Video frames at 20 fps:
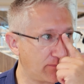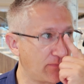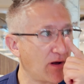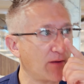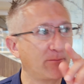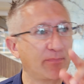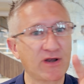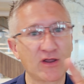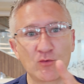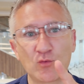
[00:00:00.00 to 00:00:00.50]

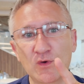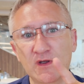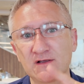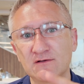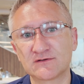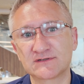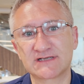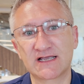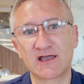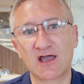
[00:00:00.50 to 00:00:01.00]
But I will
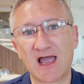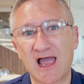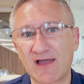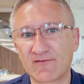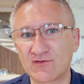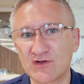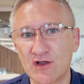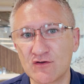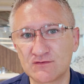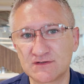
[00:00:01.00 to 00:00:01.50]
say I have
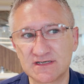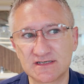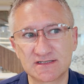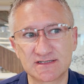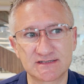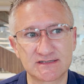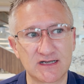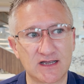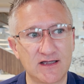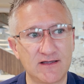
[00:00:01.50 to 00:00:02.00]
noticed
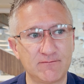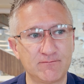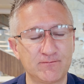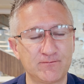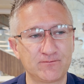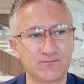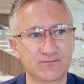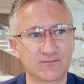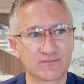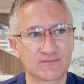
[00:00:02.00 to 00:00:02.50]

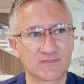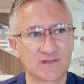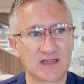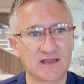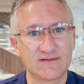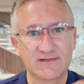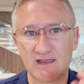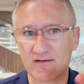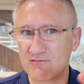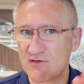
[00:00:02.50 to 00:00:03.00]

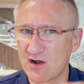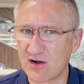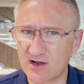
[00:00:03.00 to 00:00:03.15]
there are